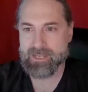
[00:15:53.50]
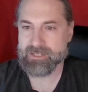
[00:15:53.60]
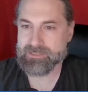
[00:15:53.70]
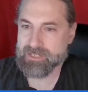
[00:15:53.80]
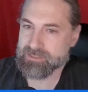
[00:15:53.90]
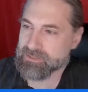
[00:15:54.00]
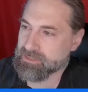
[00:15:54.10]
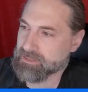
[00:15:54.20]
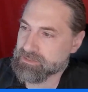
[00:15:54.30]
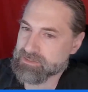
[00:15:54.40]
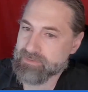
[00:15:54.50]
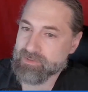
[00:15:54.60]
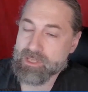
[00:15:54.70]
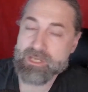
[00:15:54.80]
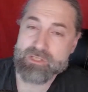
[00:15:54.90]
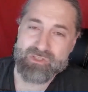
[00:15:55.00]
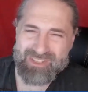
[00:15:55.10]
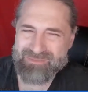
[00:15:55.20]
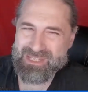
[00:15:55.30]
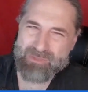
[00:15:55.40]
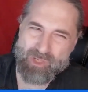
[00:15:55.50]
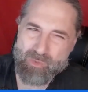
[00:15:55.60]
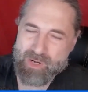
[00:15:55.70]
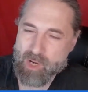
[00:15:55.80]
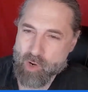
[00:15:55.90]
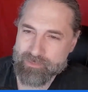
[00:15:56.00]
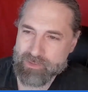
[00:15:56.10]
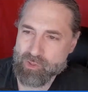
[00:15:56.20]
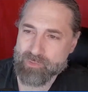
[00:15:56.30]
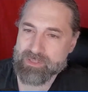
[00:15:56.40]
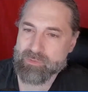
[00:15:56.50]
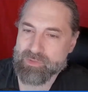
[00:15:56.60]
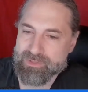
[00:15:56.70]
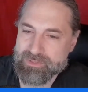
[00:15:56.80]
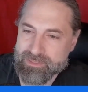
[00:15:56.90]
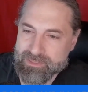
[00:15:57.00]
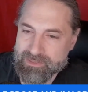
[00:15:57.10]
and take it to the next level. So sometimes you don't want to overdo it with